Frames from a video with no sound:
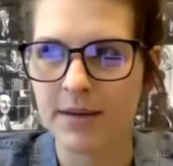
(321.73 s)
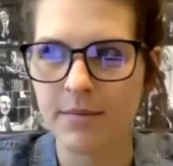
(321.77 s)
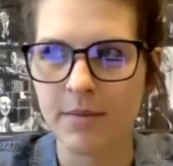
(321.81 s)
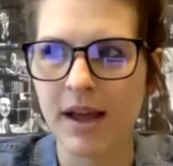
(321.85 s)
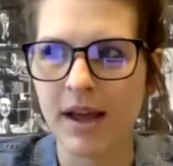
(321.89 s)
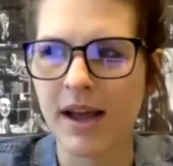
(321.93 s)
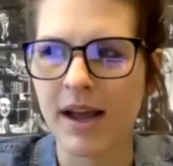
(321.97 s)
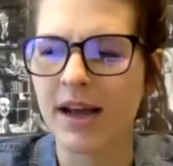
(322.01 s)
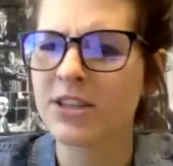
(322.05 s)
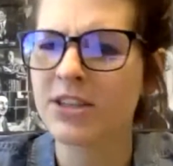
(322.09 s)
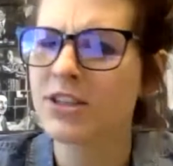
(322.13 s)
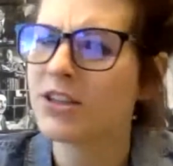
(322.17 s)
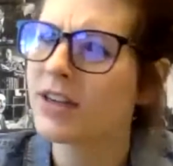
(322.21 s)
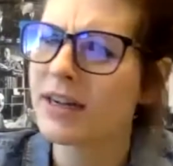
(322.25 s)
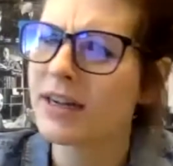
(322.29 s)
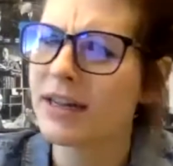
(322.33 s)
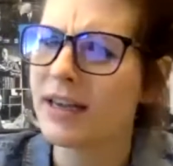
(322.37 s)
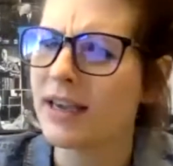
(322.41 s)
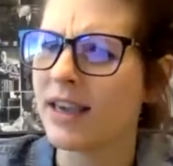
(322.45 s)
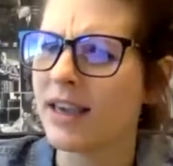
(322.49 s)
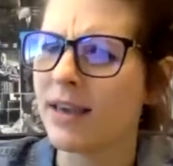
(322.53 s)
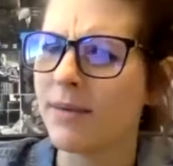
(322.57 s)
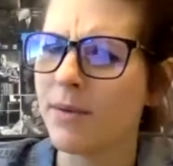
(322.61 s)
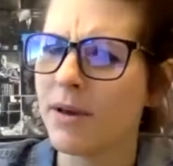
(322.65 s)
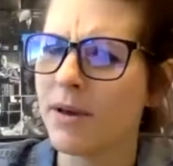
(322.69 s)
Like I started getting
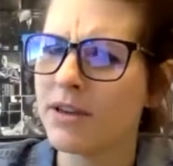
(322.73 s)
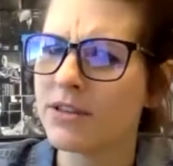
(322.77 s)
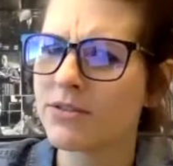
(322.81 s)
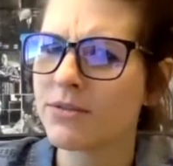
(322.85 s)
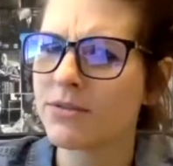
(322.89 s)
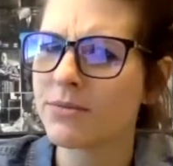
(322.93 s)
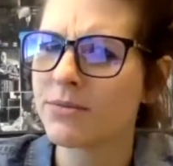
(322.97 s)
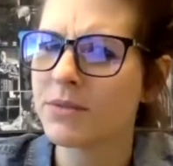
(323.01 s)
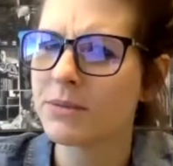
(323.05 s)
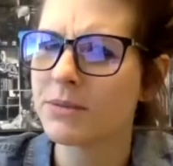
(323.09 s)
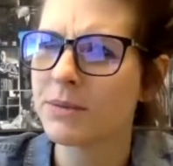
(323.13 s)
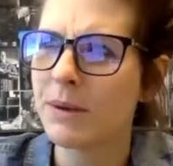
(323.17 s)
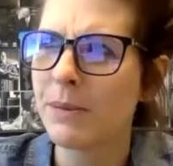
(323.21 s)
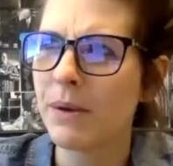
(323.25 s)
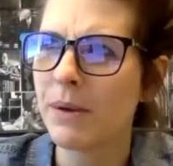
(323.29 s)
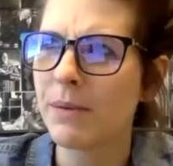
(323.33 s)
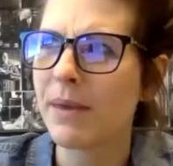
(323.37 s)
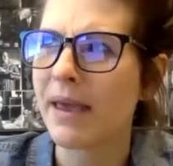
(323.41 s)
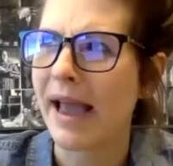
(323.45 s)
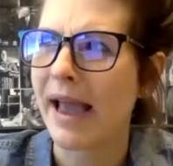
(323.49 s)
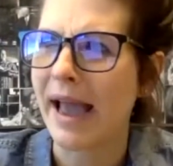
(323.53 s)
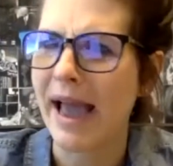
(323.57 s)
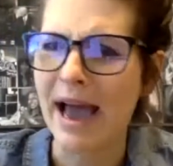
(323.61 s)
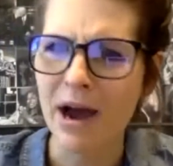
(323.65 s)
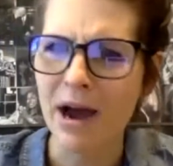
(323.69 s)
emails from these people. I'm
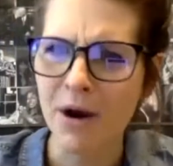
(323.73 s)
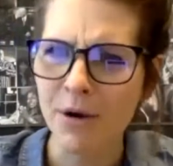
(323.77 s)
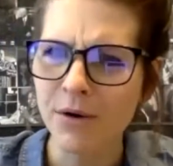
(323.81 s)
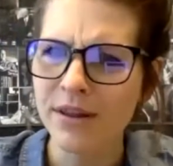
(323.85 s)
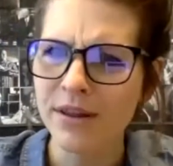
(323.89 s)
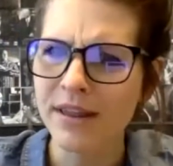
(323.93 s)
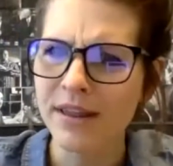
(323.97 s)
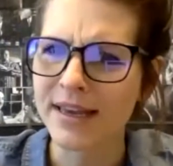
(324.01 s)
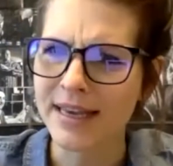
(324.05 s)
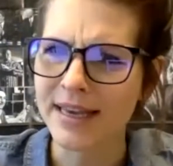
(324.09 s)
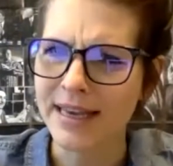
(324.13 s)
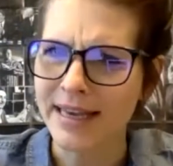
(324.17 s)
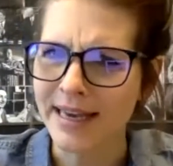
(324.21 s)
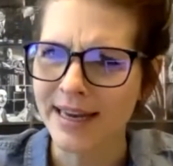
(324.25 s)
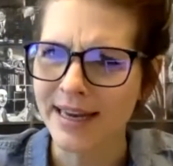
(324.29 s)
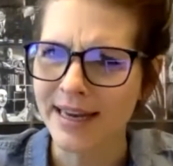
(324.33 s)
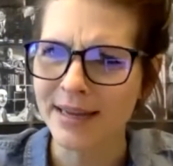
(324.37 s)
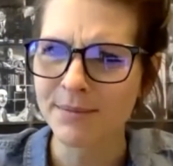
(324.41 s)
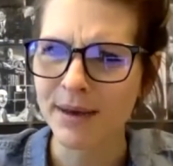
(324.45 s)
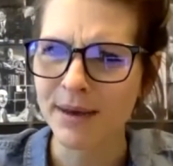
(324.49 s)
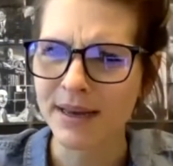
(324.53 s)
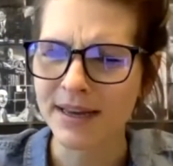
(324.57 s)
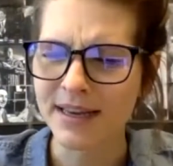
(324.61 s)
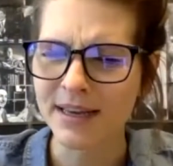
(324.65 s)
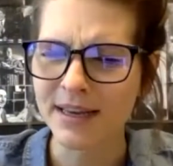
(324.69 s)
like, how are they getting
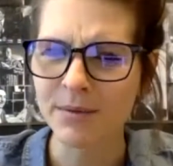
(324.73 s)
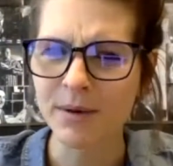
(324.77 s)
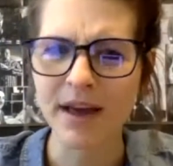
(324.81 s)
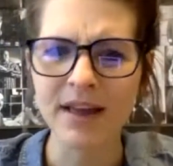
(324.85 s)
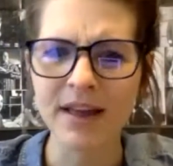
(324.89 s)
my email?